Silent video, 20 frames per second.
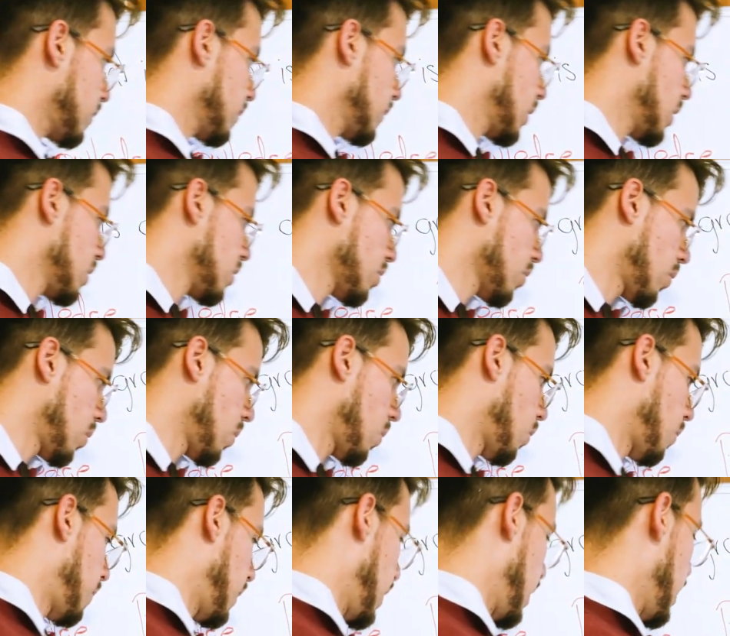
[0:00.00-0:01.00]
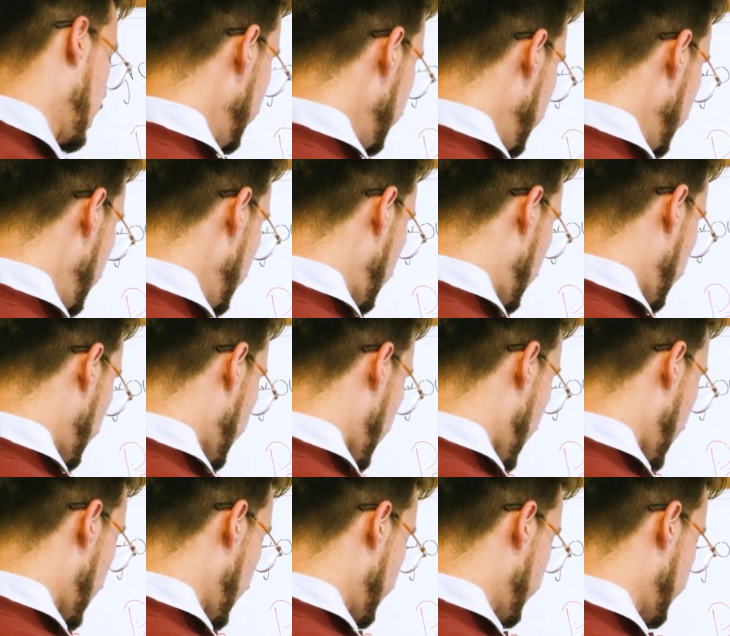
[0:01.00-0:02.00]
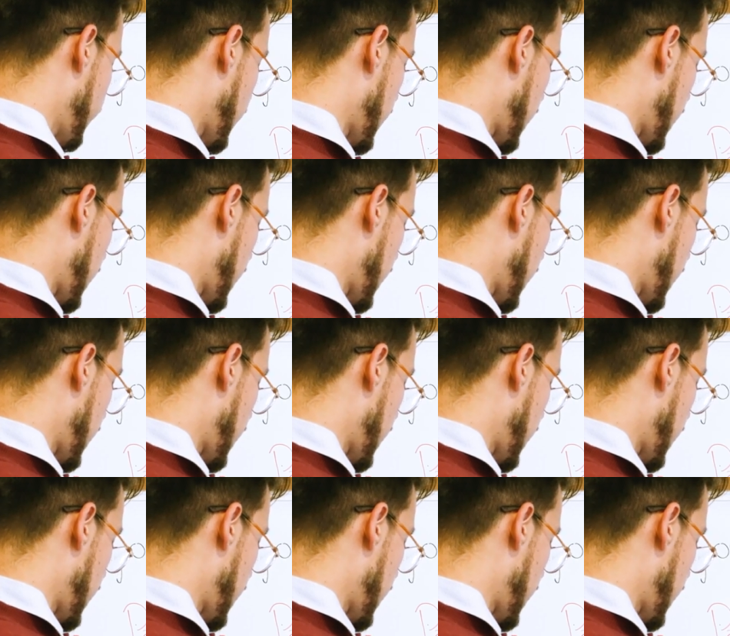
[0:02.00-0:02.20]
And so it will be 5